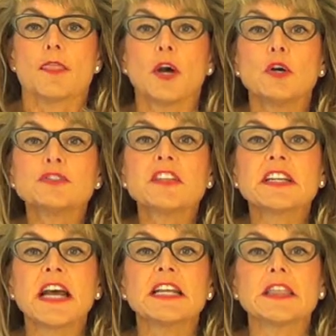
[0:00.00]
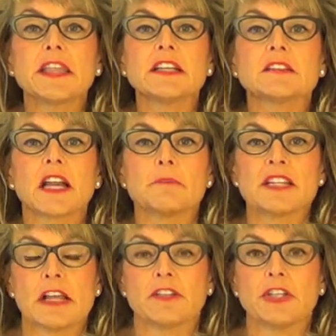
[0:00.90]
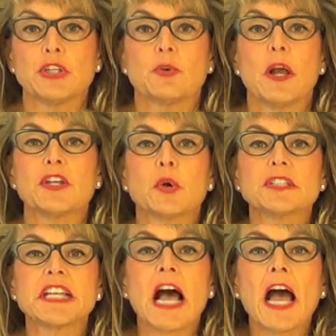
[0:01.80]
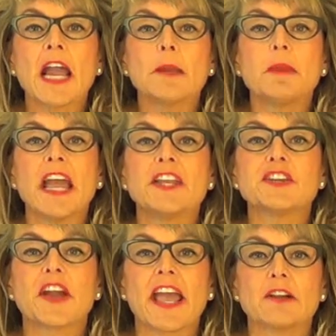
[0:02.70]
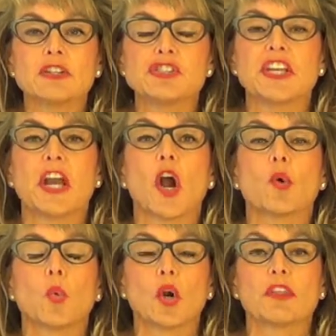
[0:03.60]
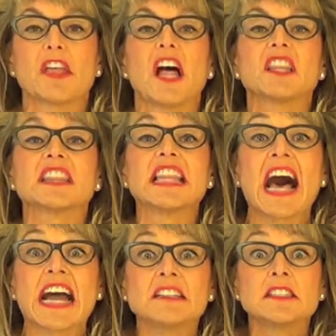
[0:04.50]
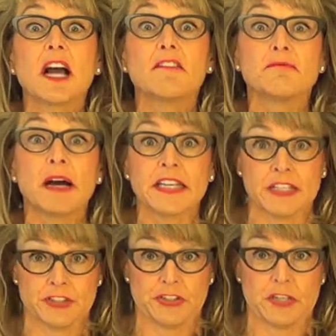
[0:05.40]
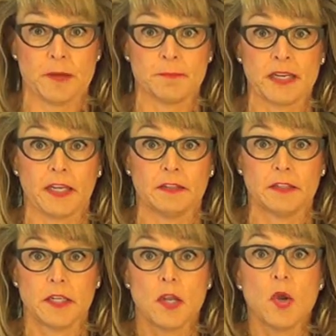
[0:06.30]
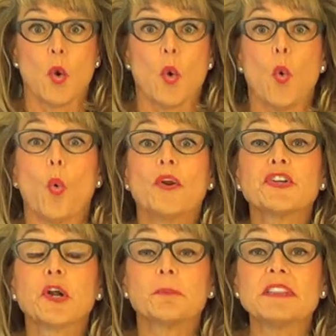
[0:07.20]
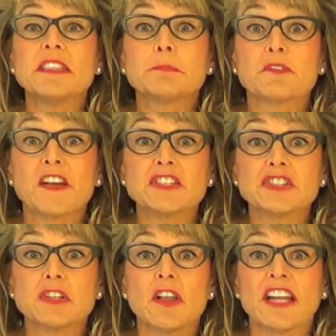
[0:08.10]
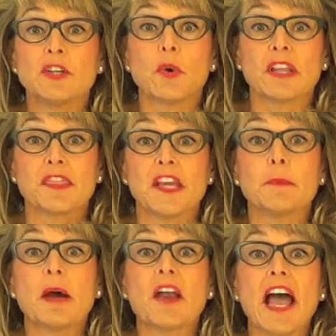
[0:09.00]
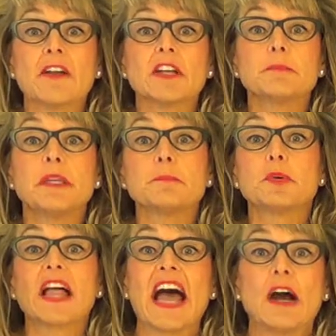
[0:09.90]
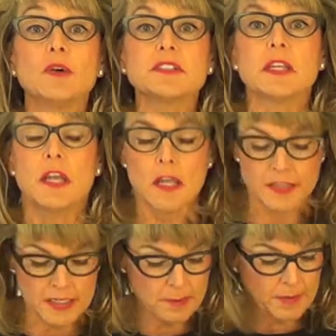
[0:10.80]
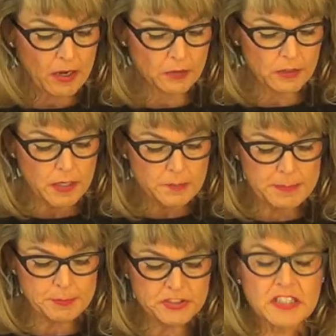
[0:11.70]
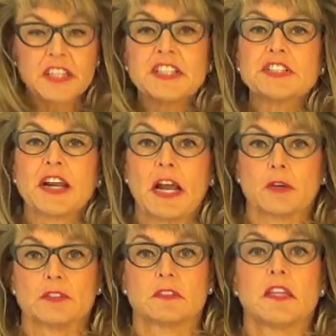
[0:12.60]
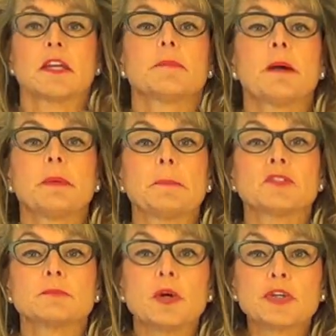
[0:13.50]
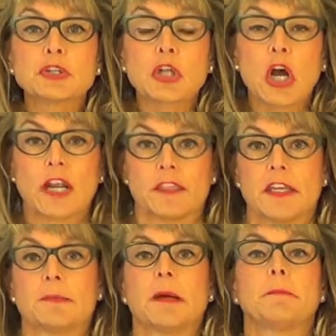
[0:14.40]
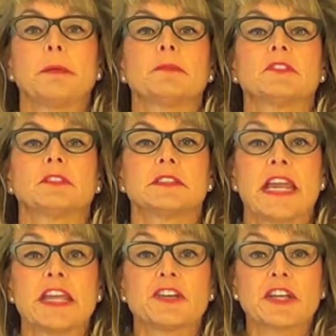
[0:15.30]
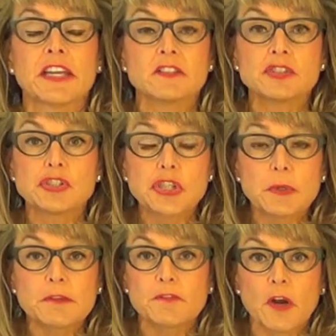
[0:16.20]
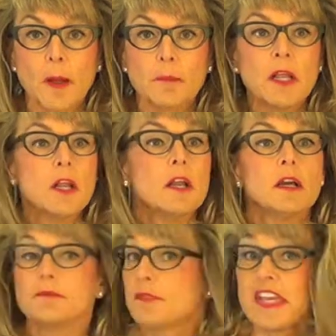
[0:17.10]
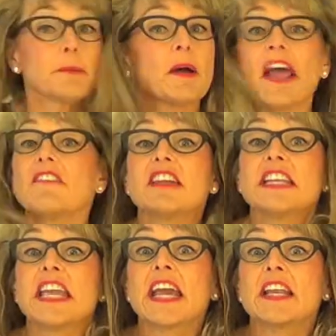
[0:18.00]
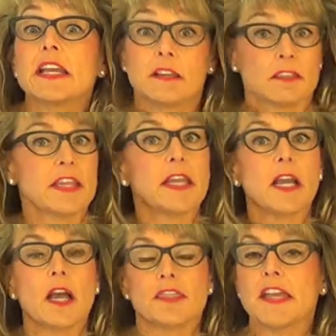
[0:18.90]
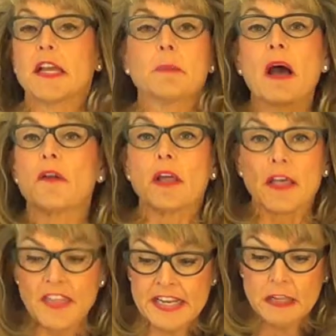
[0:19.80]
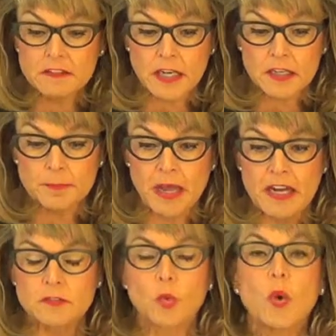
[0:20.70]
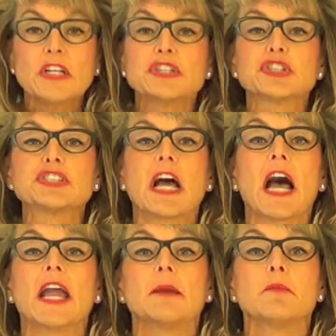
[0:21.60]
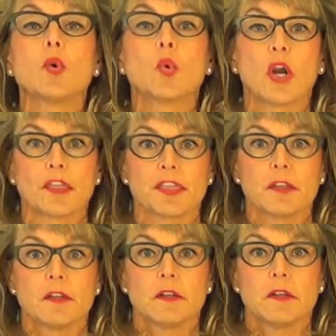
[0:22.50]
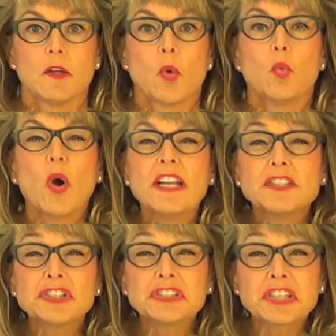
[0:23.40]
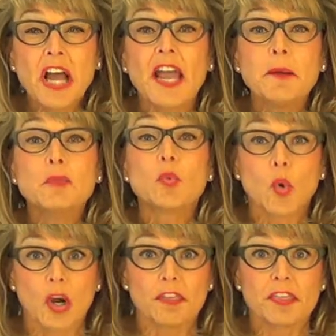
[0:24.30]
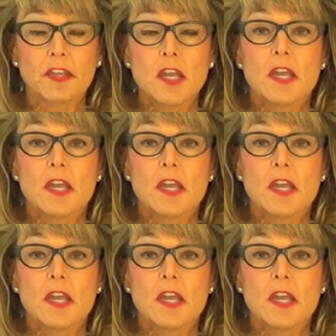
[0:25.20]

Those are the kind of things that I'm telling you, your time and your energy are worth a lot of money to your company. When you're a busy professional and you want to think about hiring people out, think about people to clean your house, think about people to mow your lawn, think about people to take your kids to and from Think about having a nanny. Thinking think about think outside of the box. What is your time worth? What is your time worth?